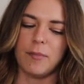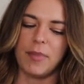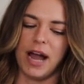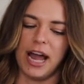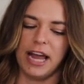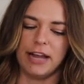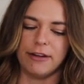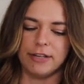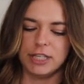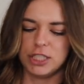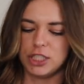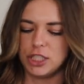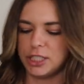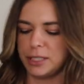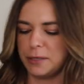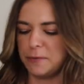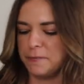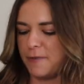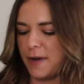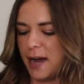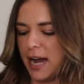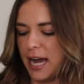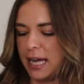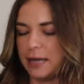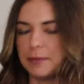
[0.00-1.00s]
pirate ship
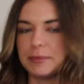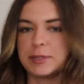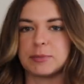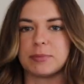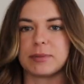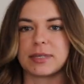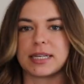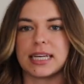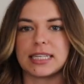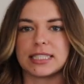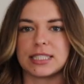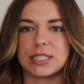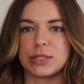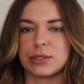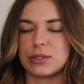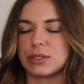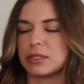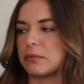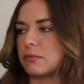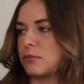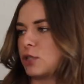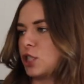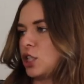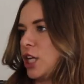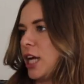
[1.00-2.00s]
vibes because there's
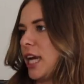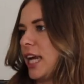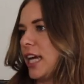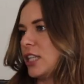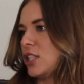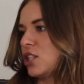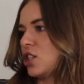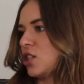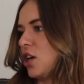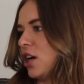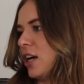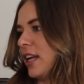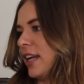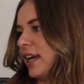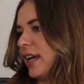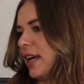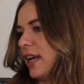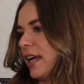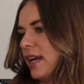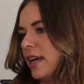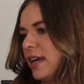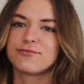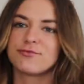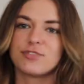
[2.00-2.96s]
some chains on it.